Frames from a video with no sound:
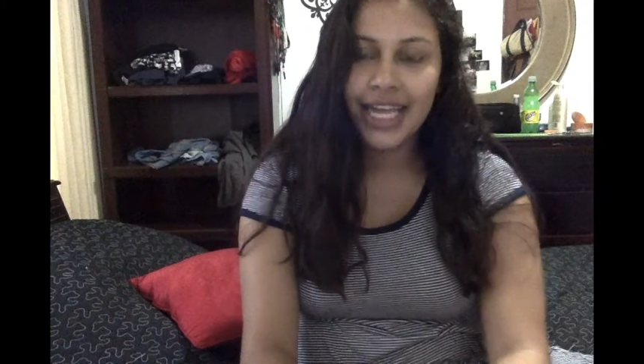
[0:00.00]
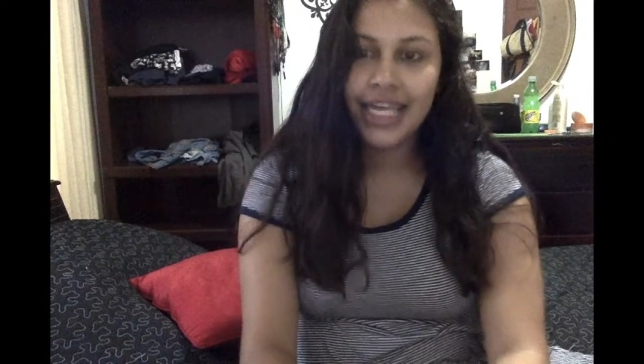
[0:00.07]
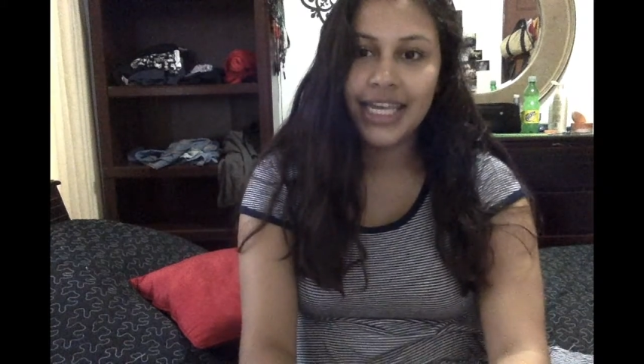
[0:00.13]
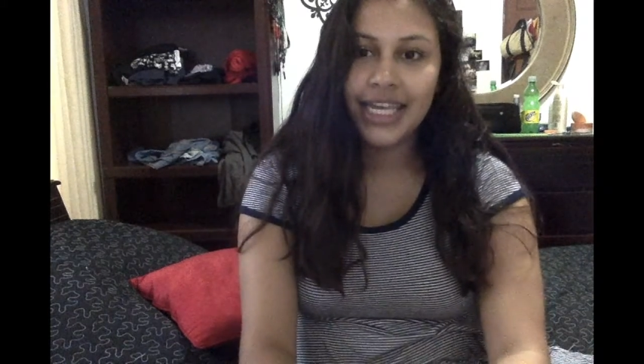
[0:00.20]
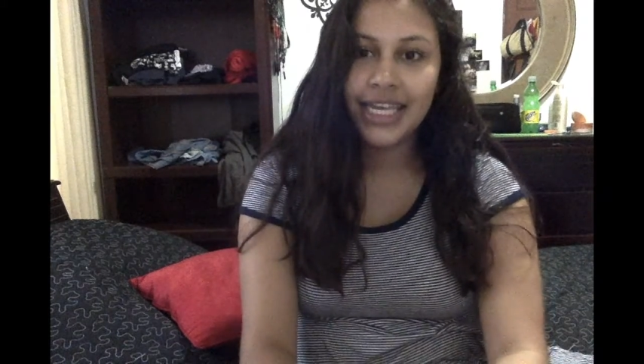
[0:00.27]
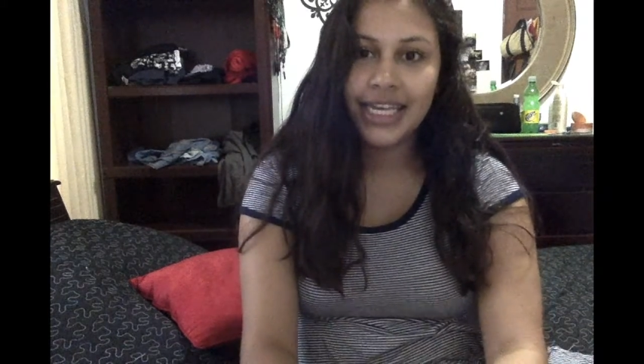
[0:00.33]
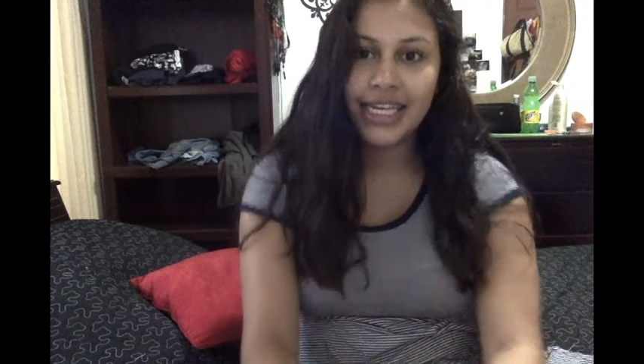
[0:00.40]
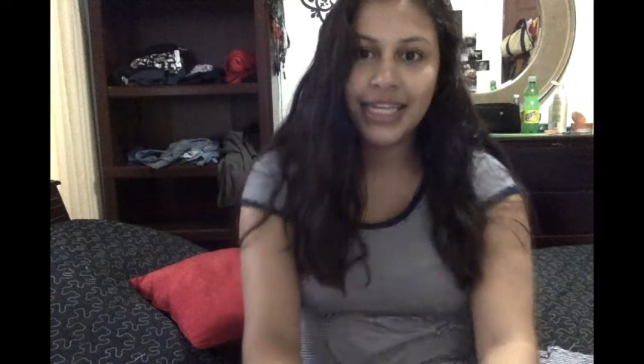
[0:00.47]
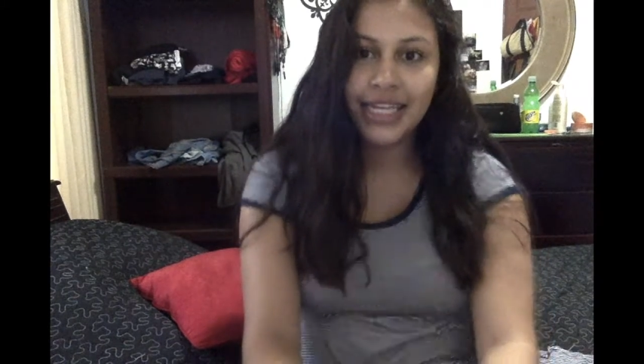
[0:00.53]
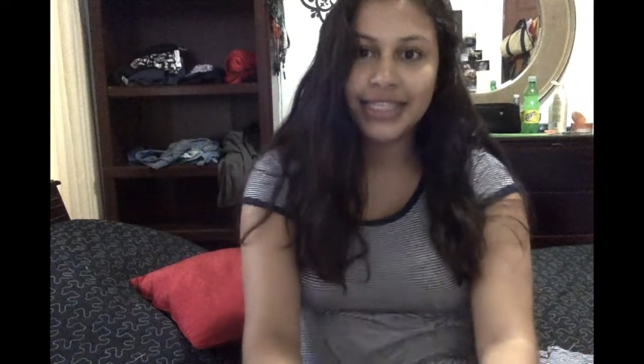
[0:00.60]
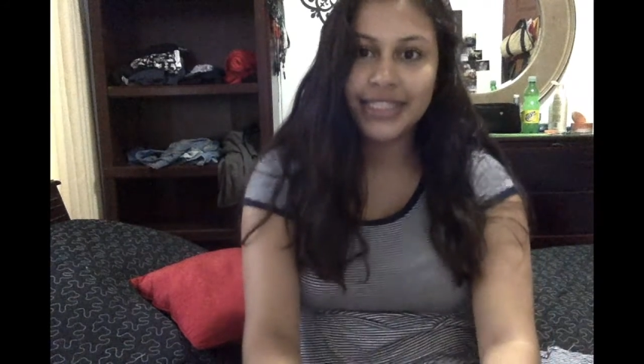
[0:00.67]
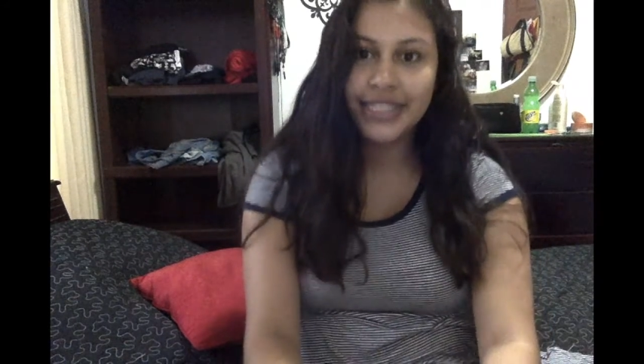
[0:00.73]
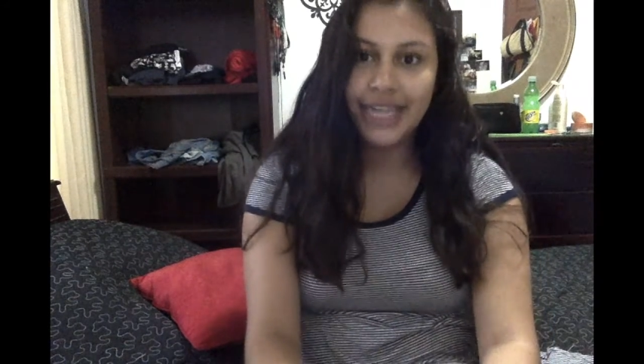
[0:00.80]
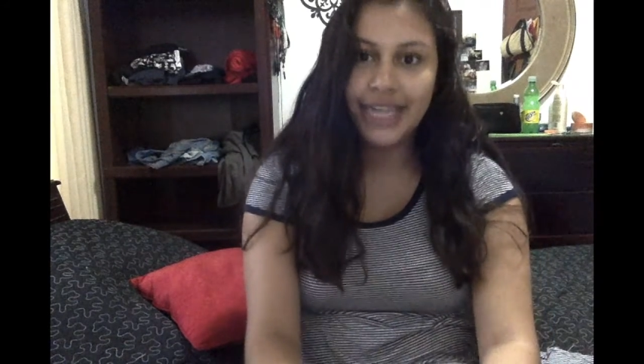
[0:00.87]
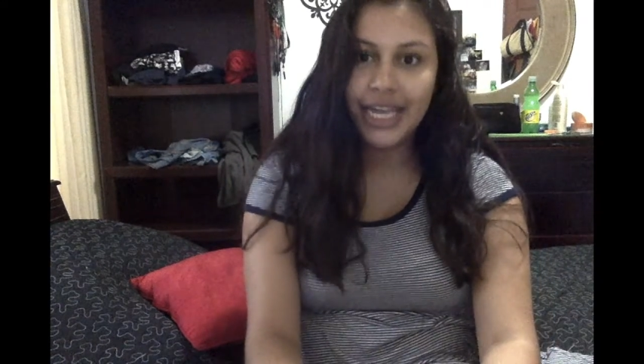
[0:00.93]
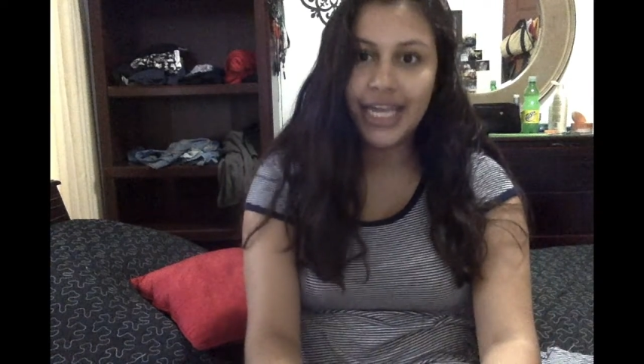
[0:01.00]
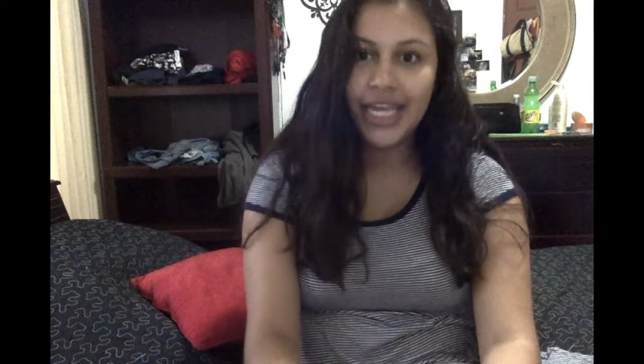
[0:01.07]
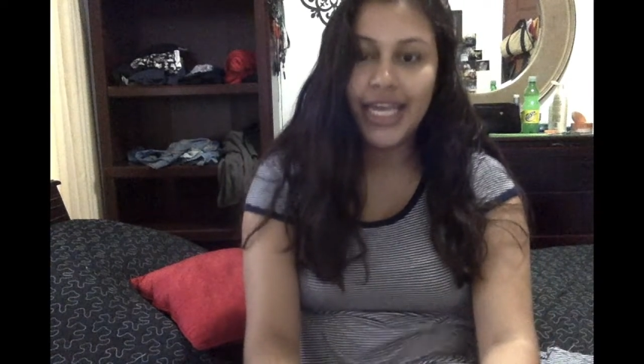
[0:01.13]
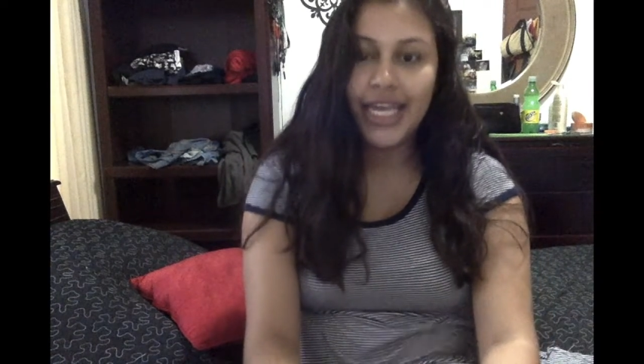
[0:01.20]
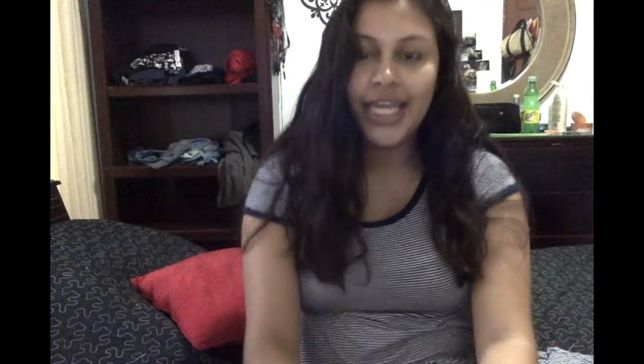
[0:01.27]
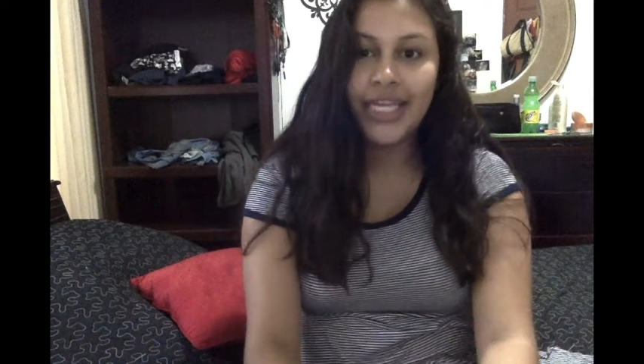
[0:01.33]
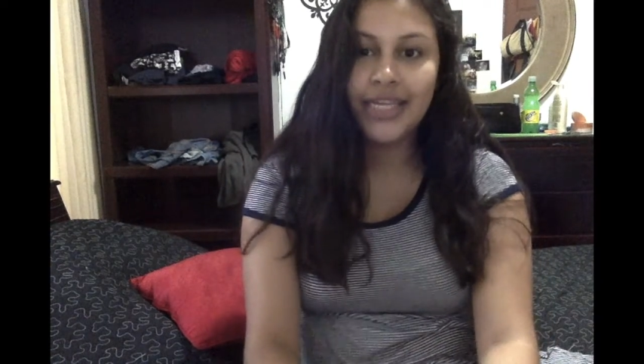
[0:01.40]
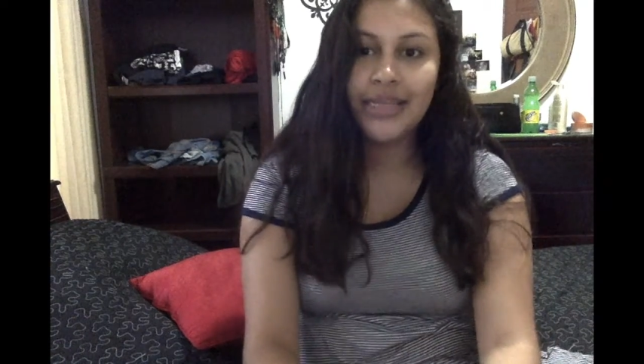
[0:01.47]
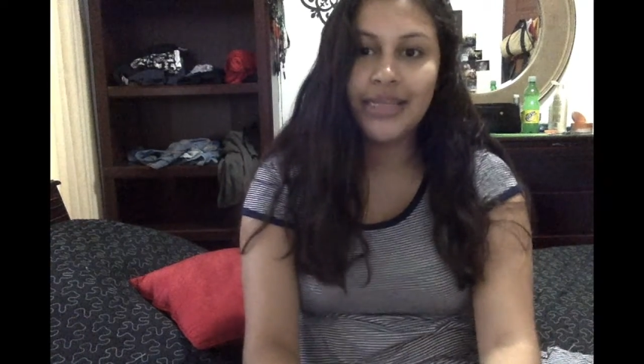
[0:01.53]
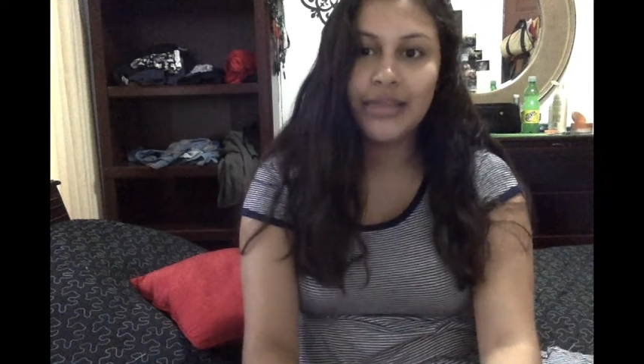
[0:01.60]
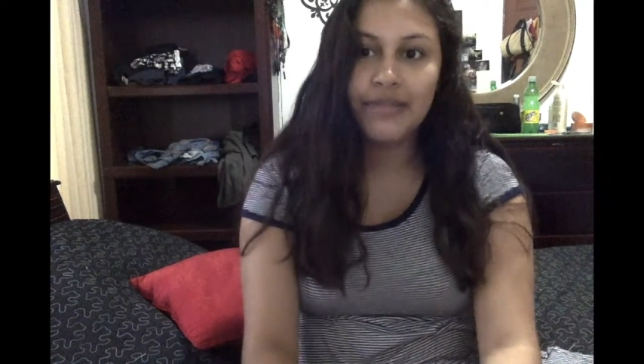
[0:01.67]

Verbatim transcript: and today is